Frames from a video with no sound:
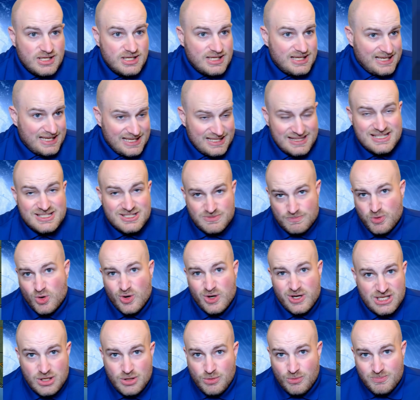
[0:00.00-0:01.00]
At this
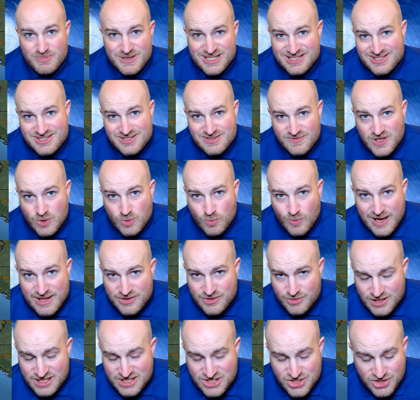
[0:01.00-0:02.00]
point, no big severe
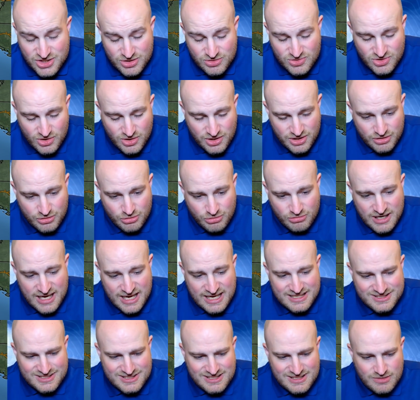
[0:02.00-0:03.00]
weather issues on the
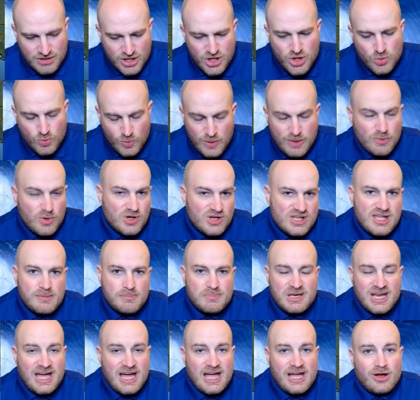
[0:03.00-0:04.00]
horizon. We will keep
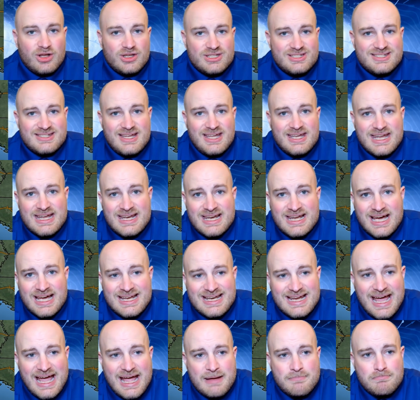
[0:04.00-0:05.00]
an eye on Sunday night
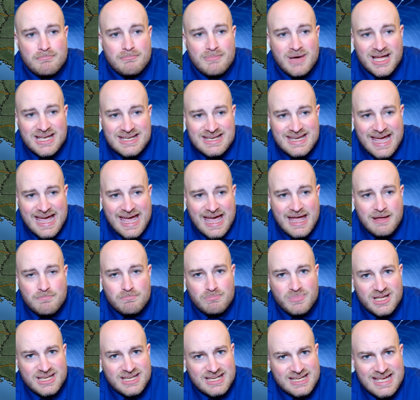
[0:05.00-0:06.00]
and Monday.
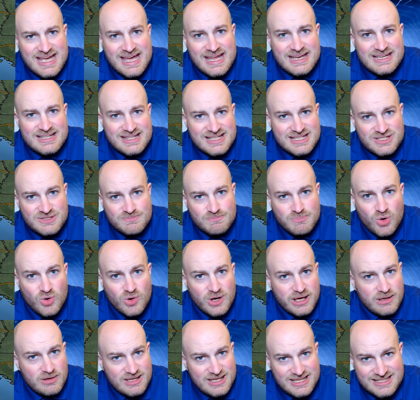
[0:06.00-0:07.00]
But again, at this
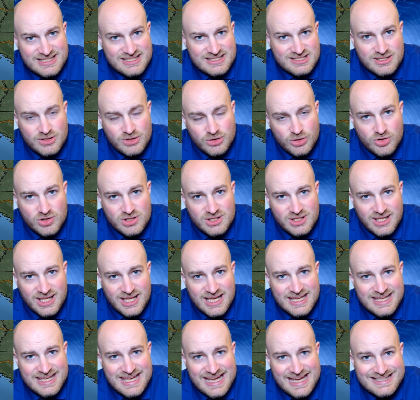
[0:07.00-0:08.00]
point, it doesn't look
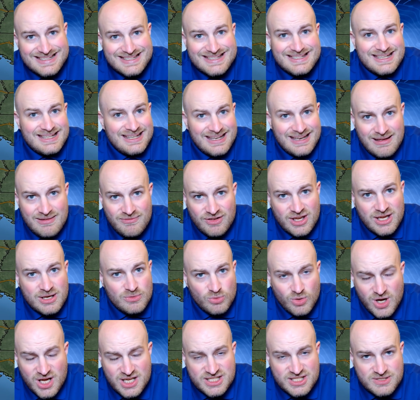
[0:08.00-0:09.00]
like a significant
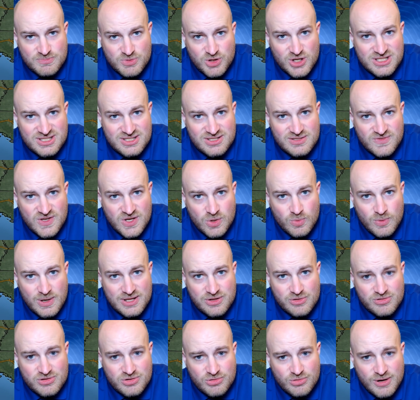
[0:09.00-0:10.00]
widespread severe
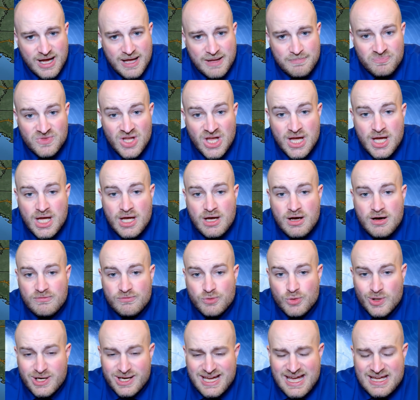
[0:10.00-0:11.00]
weather threat.
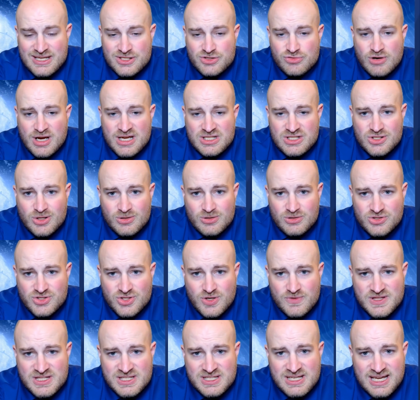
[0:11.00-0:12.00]
Forecast rain totals
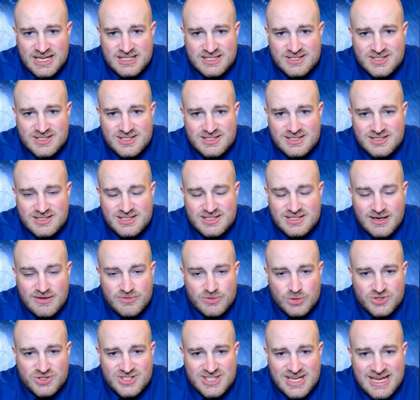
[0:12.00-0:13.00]
over the next
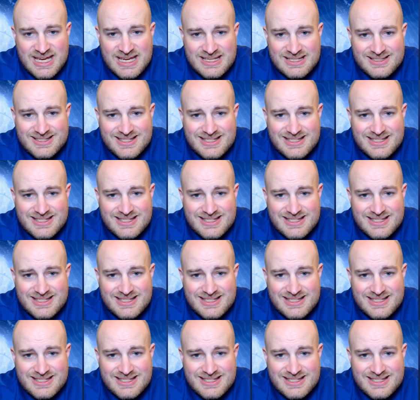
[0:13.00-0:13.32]
several days.